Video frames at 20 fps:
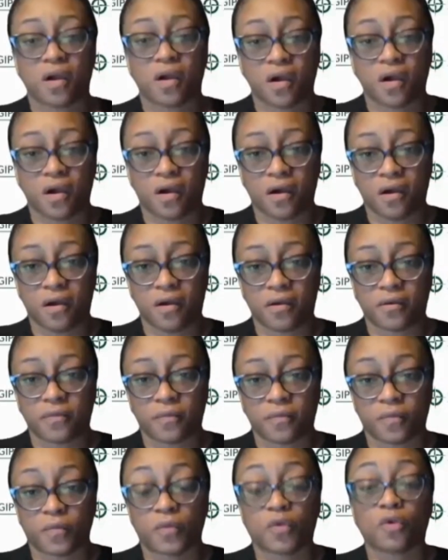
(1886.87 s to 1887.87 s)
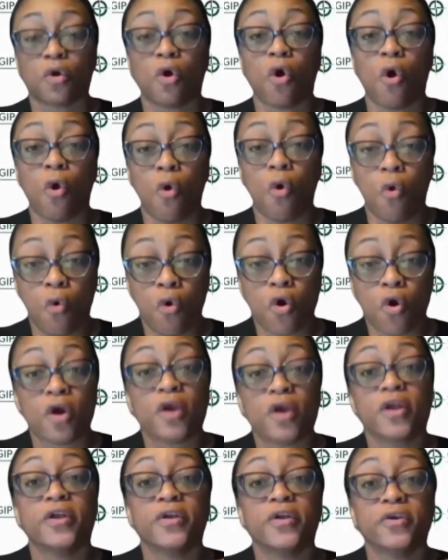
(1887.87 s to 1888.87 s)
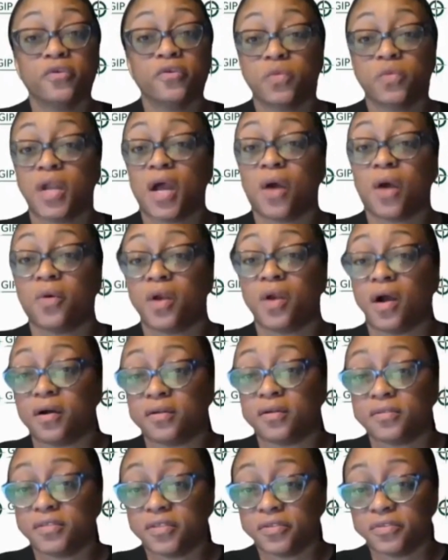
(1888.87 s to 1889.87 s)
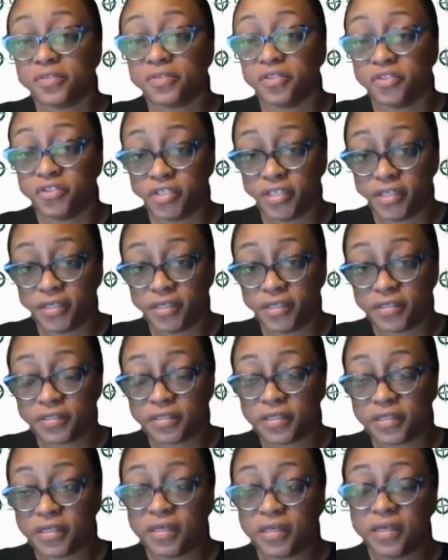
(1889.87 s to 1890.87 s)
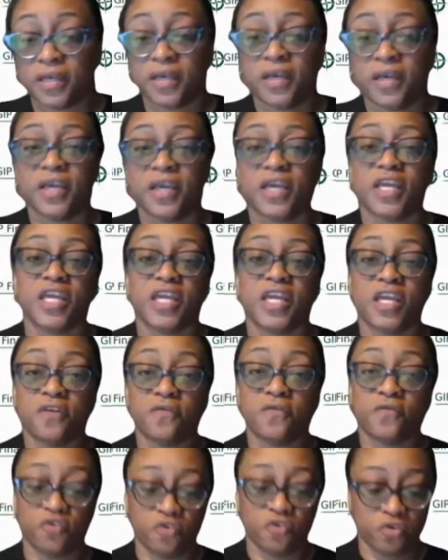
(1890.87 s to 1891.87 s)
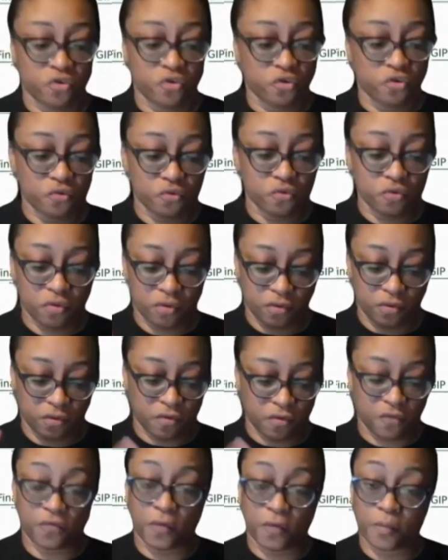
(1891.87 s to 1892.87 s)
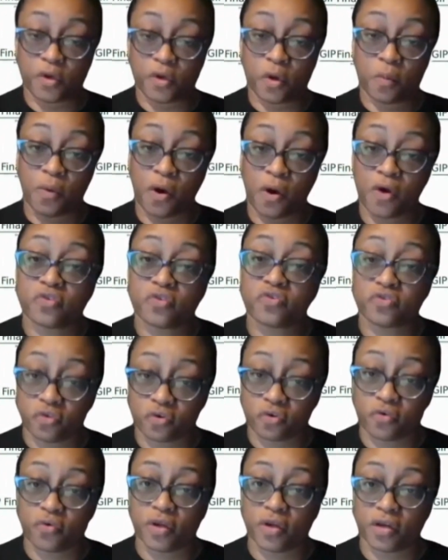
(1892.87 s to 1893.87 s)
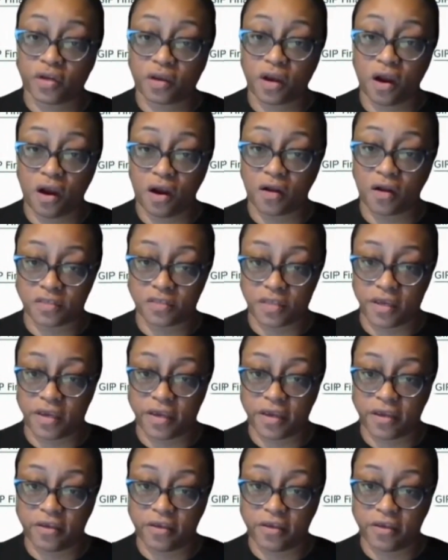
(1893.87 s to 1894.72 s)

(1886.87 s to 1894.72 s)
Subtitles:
card. Or here's what I would also suggest. If you, from your personal credit card stash,